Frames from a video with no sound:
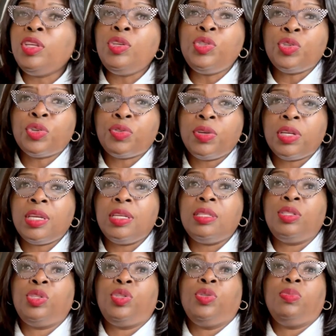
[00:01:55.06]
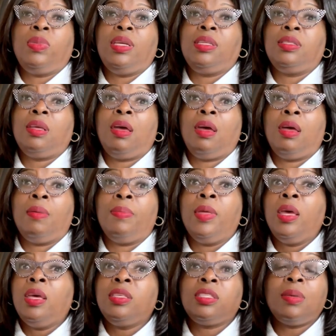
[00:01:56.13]
use your Cricut to make
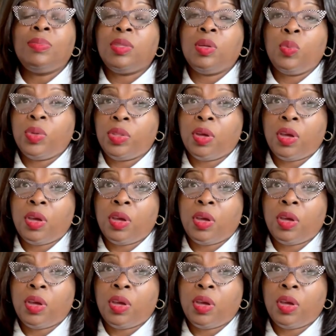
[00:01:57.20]
something with a